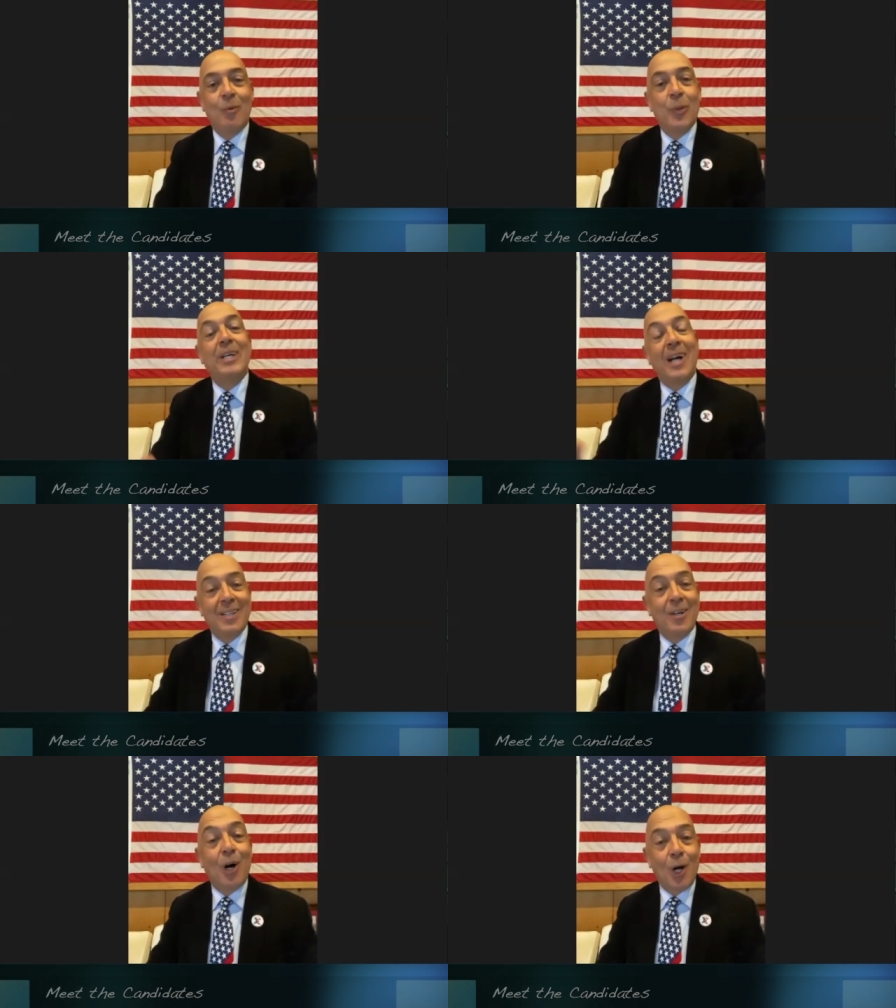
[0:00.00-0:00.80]
we
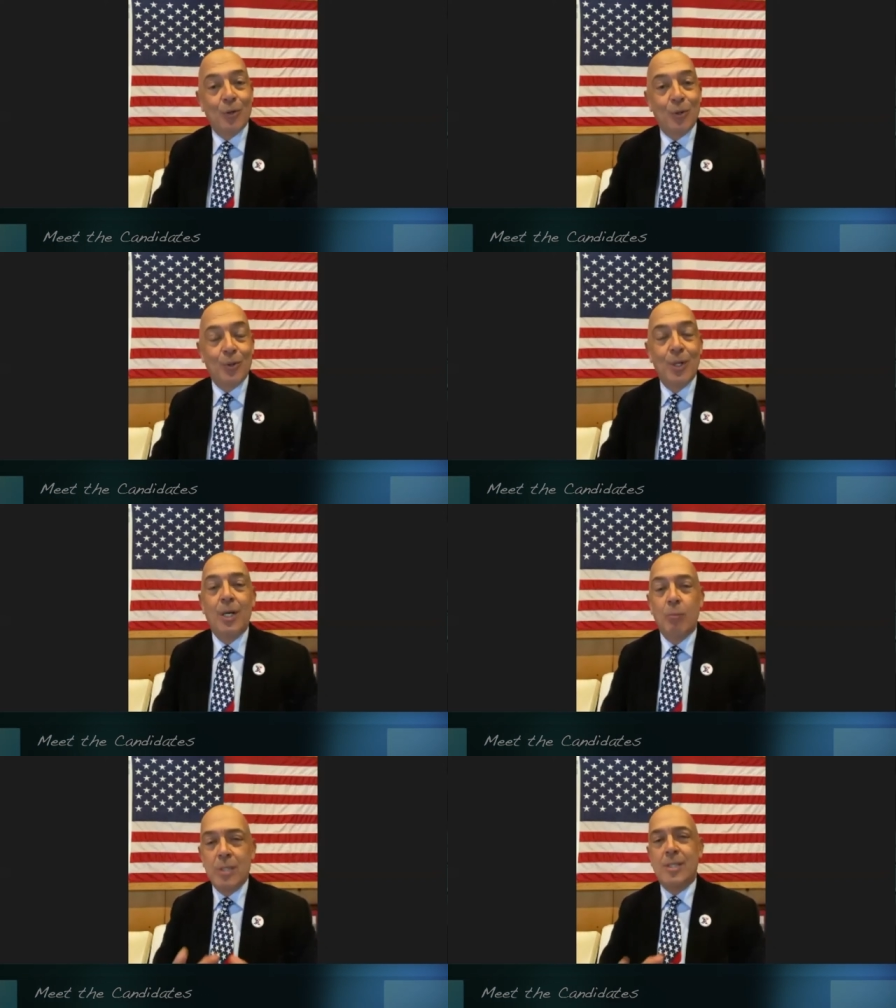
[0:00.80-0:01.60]
kind of all do
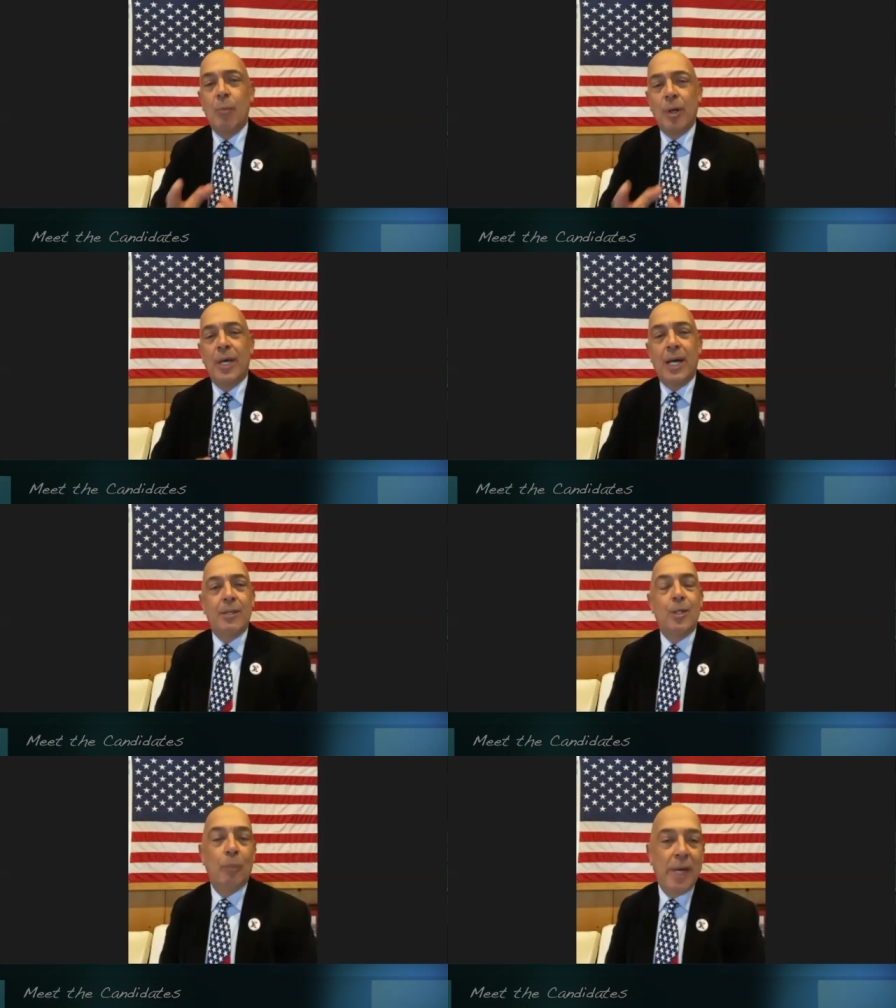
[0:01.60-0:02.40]
but someone that
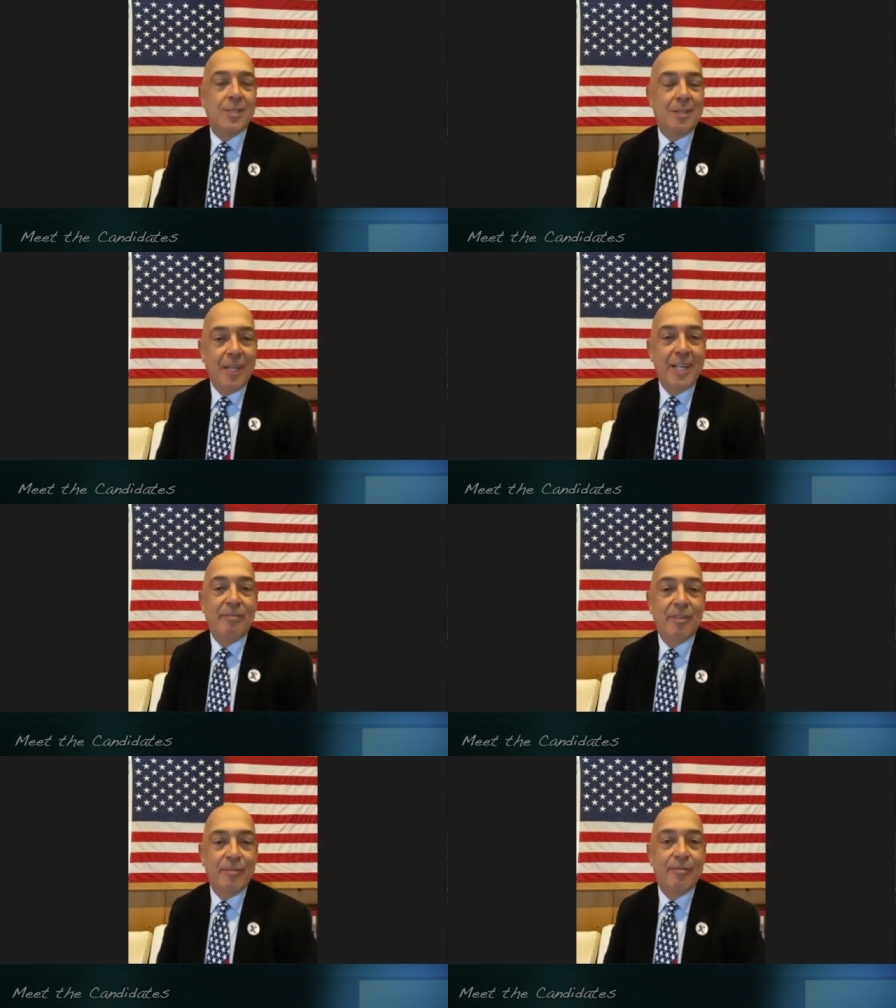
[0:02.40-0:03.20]
you know makes a life
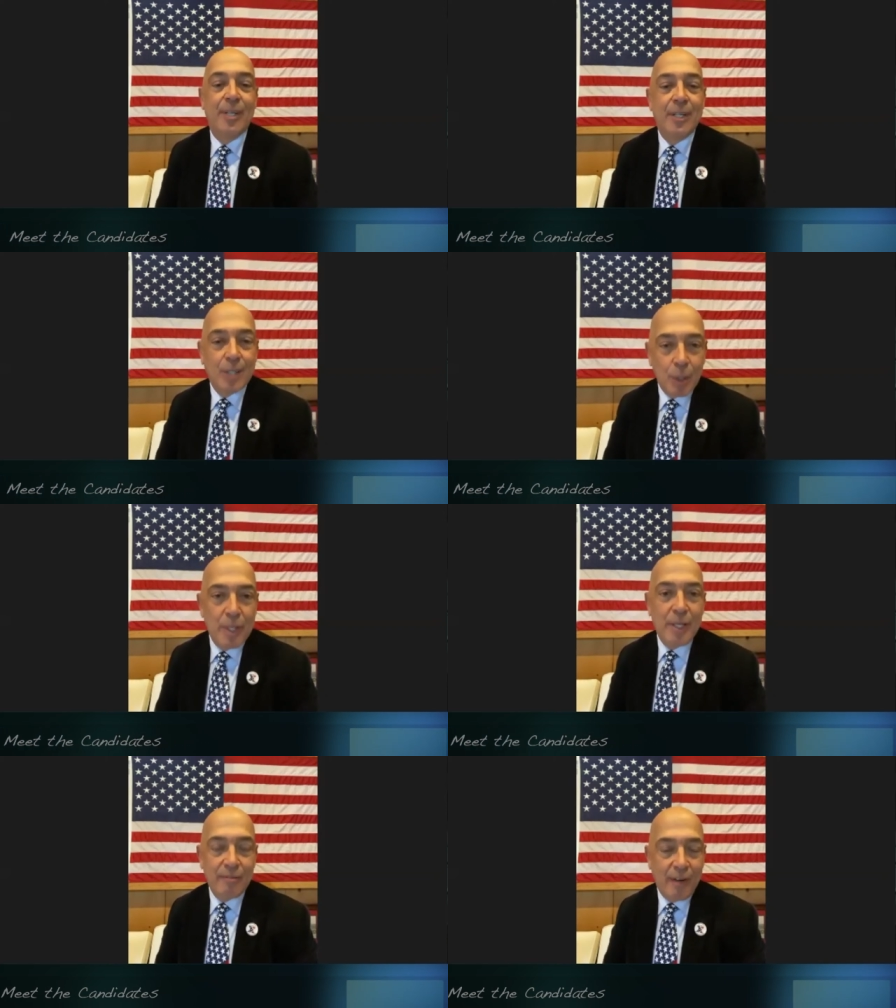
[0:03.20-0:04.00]
of
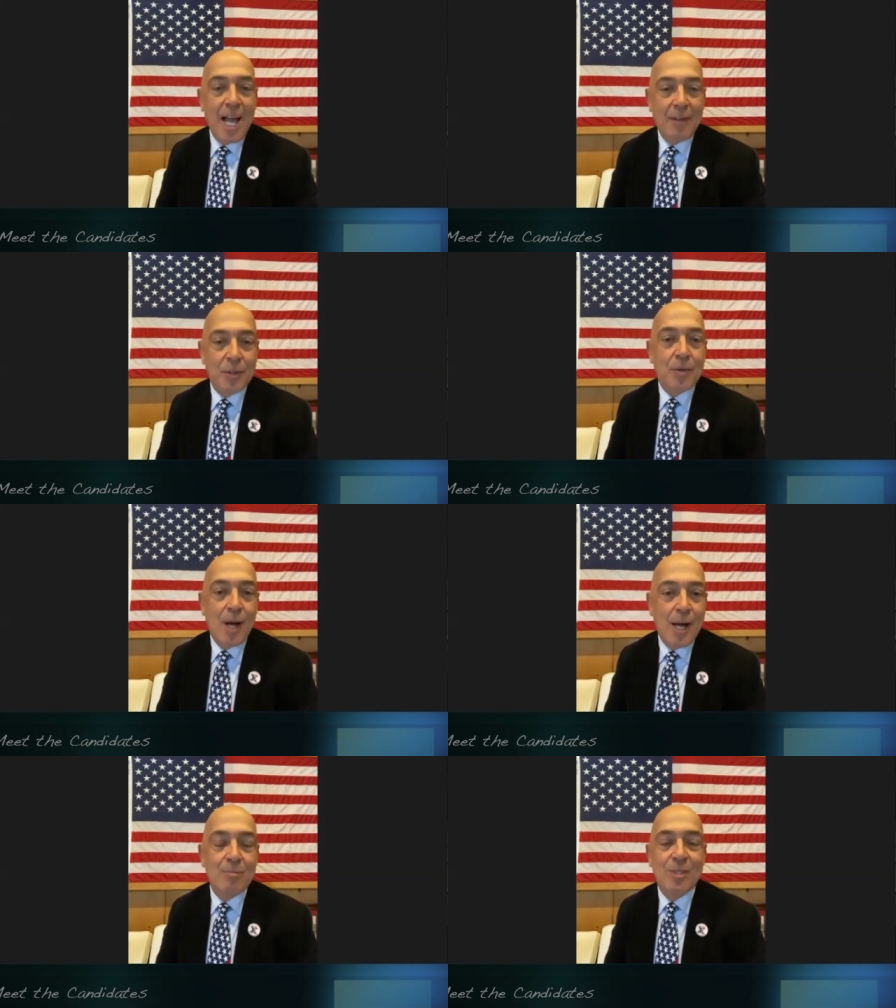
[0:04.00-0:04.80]
committing violent
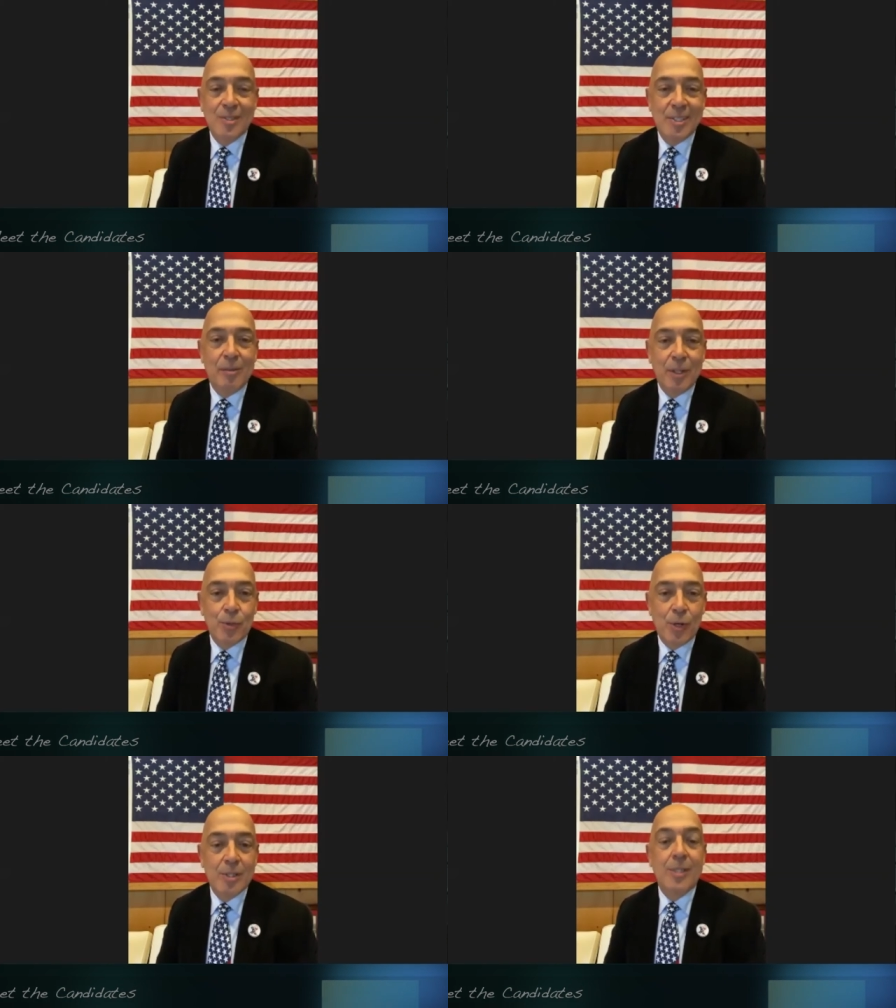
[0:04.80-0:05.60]
crimes and dealing
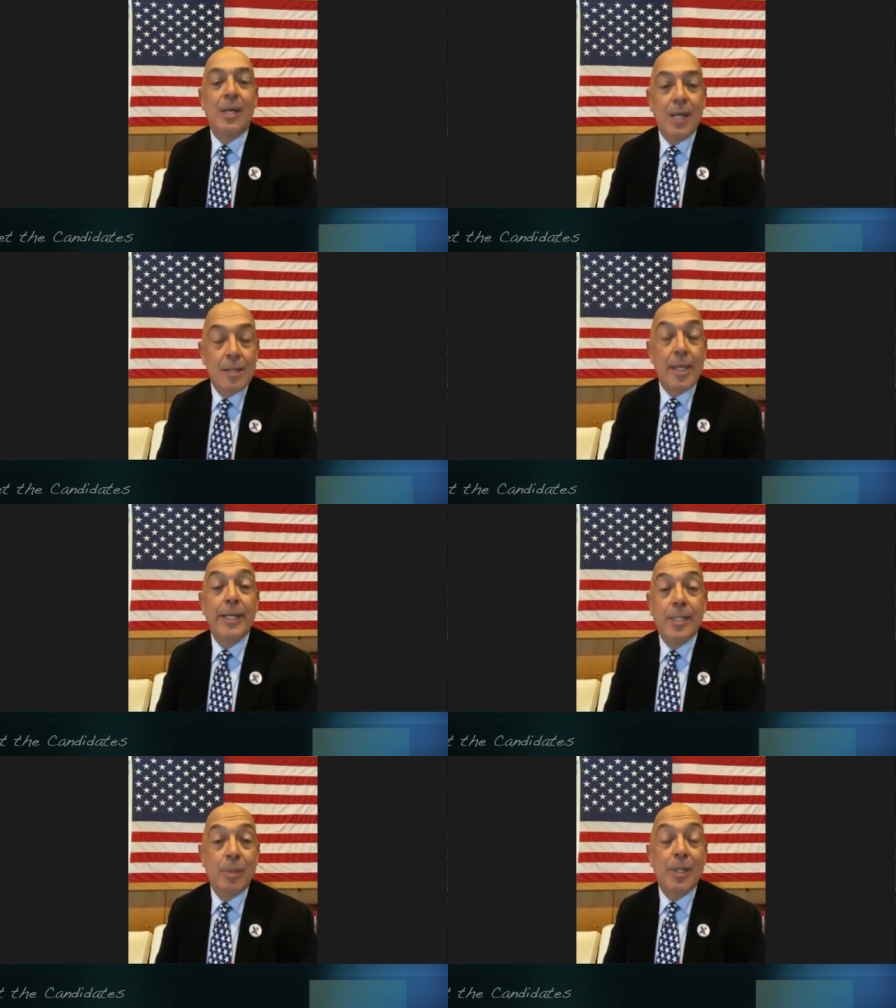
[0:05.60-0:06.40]
drugs
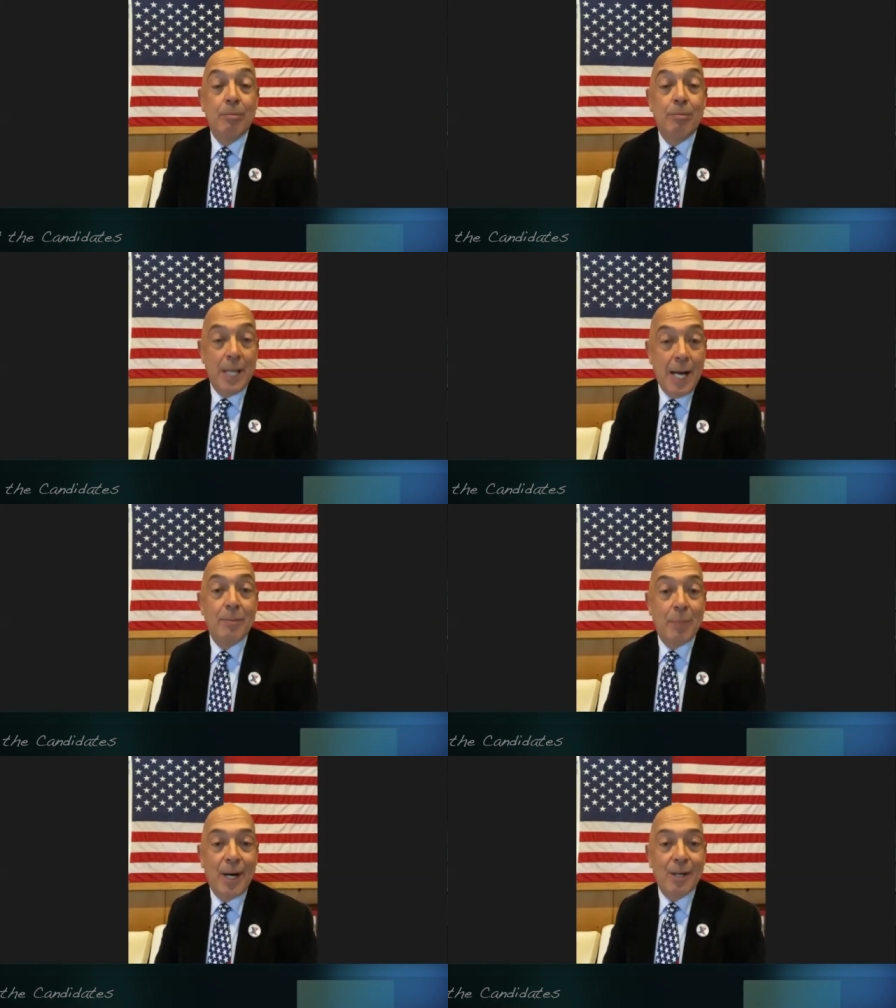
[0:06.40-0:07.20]
need to be
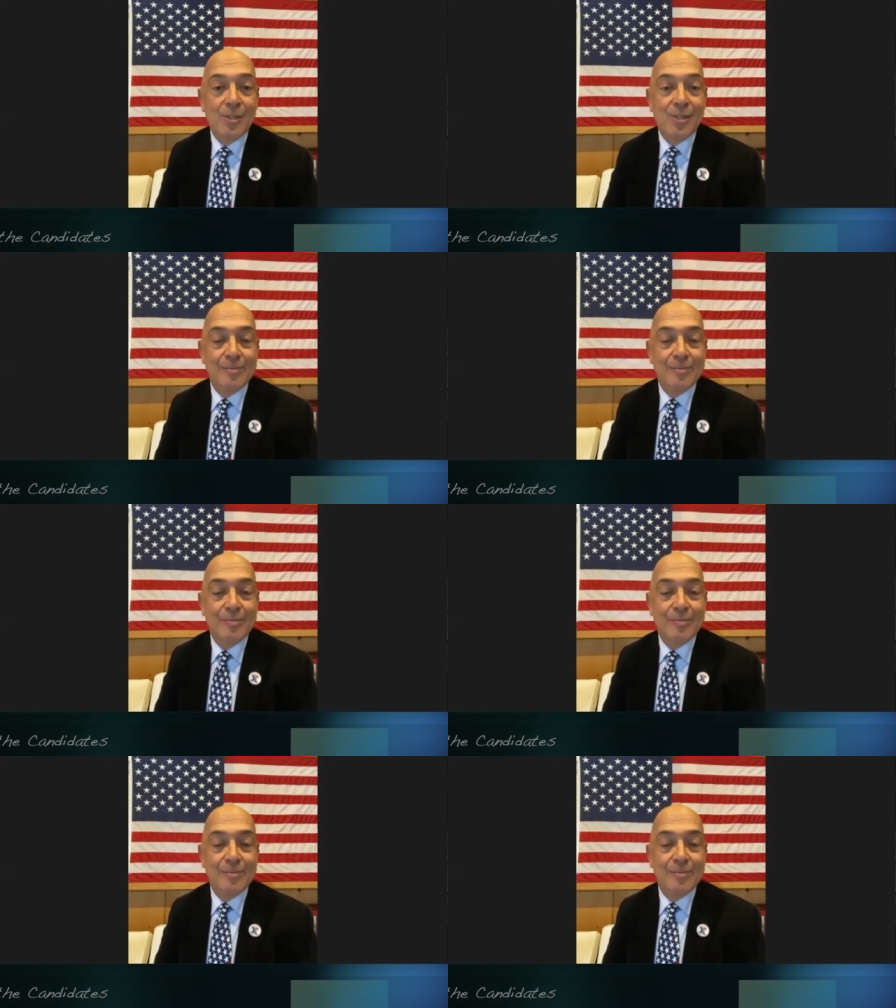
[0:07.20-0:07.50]
behind bars